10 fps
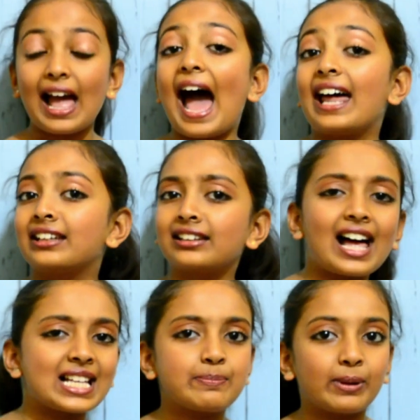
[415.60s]
And
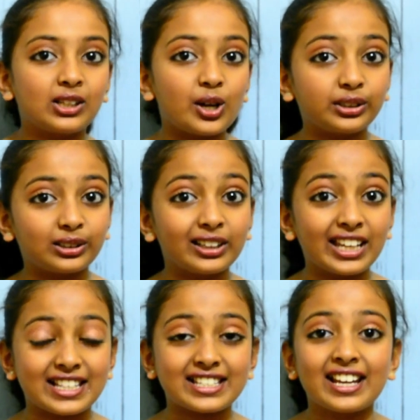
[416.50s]
last but not
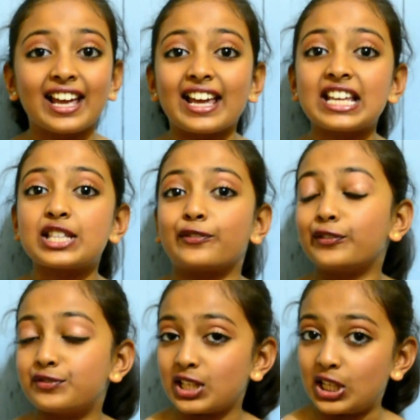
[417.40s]
least is the
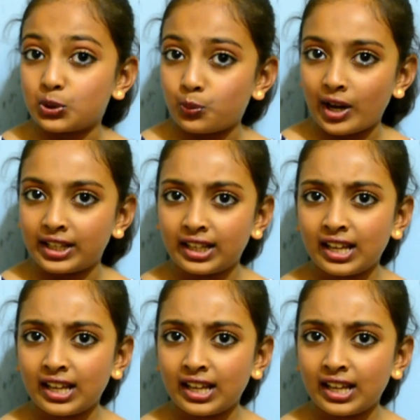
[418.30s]
fifteenth one.